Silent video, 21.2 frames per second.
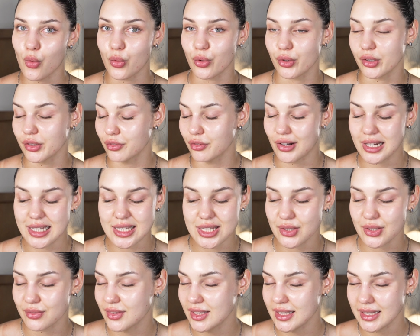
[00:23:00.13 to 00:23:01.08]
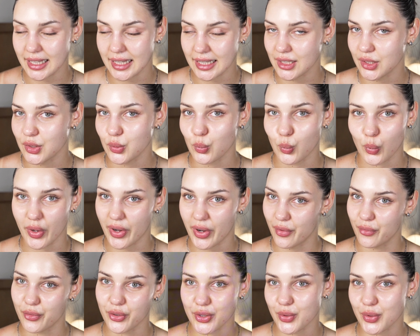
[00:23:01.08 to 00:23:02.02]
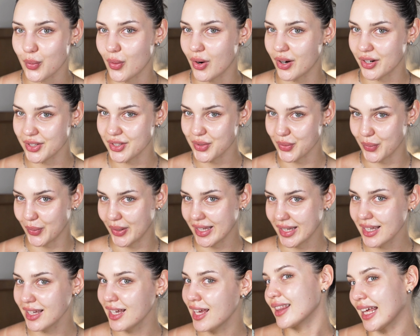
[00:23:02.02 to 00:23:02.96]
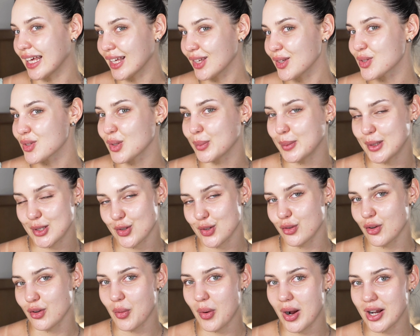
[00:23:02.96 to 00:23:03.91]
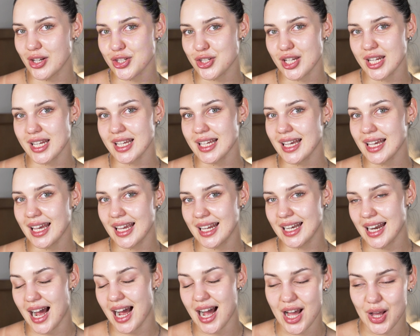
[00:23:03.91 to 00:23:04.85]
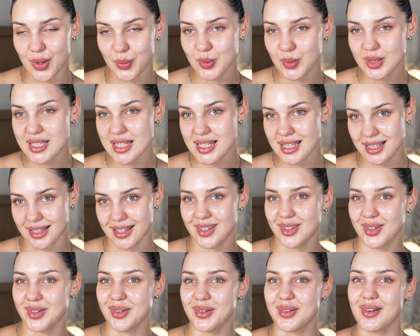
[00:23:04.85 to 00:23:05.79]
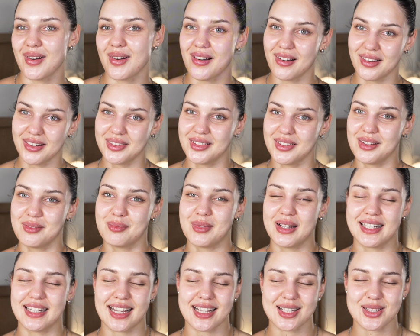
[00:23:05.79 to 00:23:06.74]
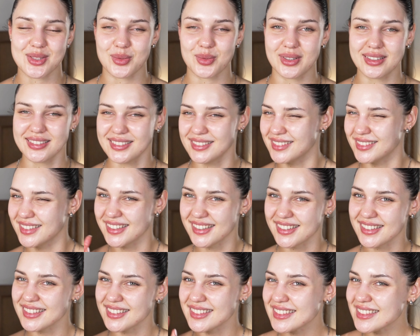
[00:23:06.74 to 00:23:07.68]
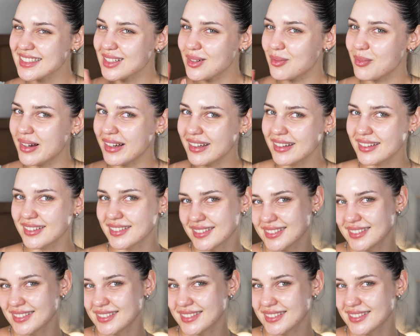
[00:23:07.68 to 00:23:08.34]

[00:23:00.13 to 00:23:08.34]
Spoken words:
or the rest of the night, whatever you are doing. Thank you so much for watching, and I will see you on my next one. Goodbye.